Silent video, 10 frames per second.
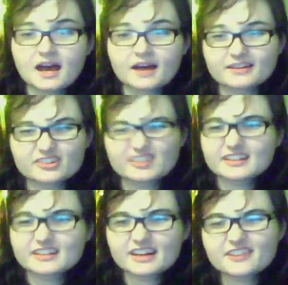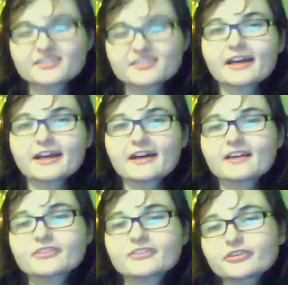Now just to clarify,
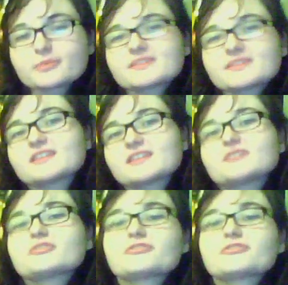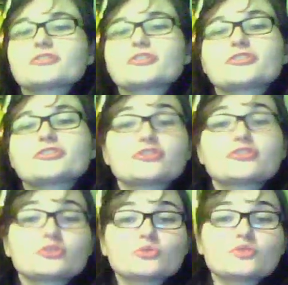the term ascendant refers
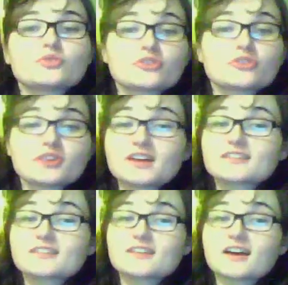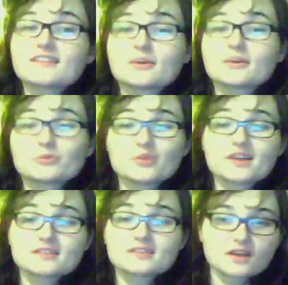to the zodiac sign that was
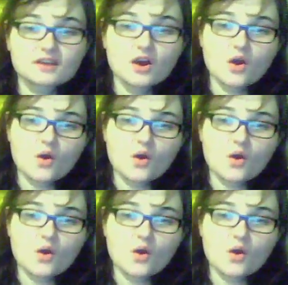rising